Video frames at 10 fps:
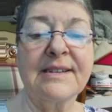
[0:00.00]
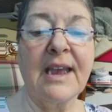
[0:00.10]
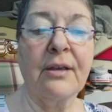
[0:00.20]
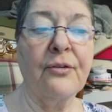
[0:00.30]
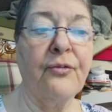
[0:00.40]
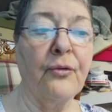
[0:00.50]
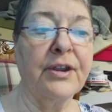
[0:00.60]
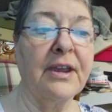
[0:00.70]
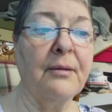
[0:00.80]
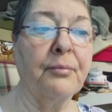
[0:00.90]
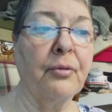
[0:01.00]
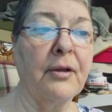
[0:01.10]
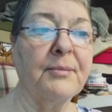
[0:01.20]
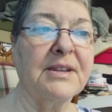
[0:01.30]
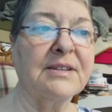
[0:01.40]
California
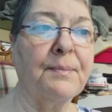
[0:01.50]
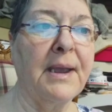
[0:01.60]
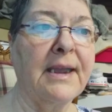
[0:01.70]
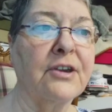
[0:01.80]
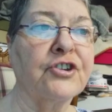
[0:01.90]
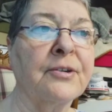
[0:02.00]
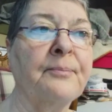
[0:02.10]
Employments page.